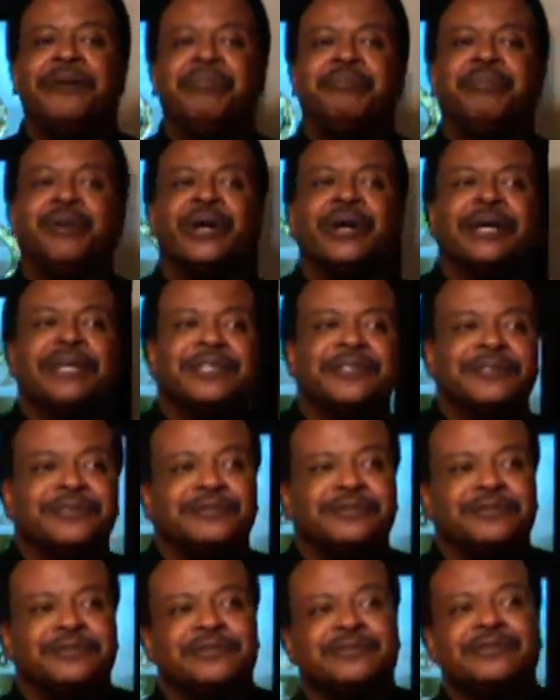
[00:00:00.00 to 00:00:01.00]
But
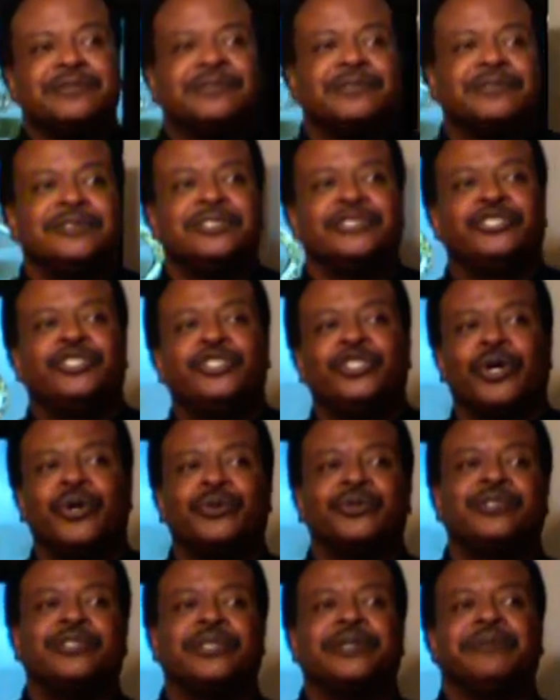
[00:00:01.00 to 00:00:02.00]

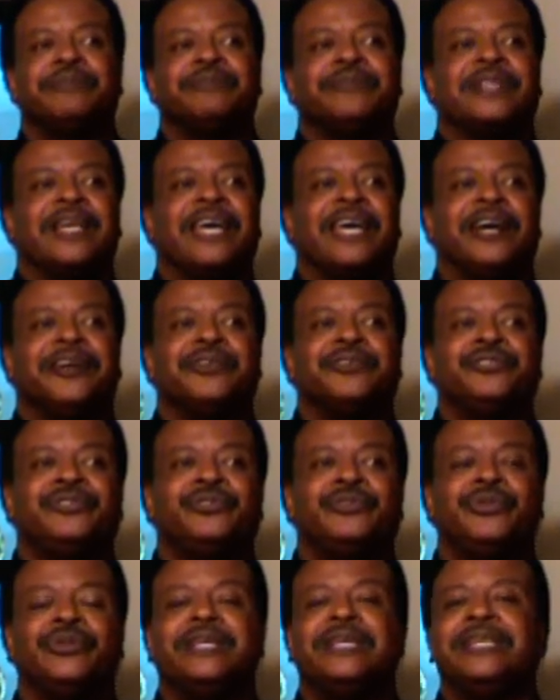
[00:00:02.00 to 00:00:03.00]
Joseph had a
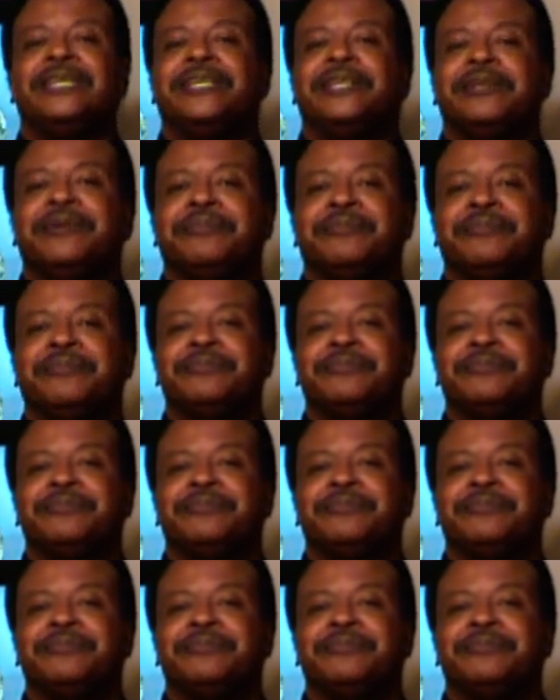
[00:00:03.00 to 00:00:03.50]
dream.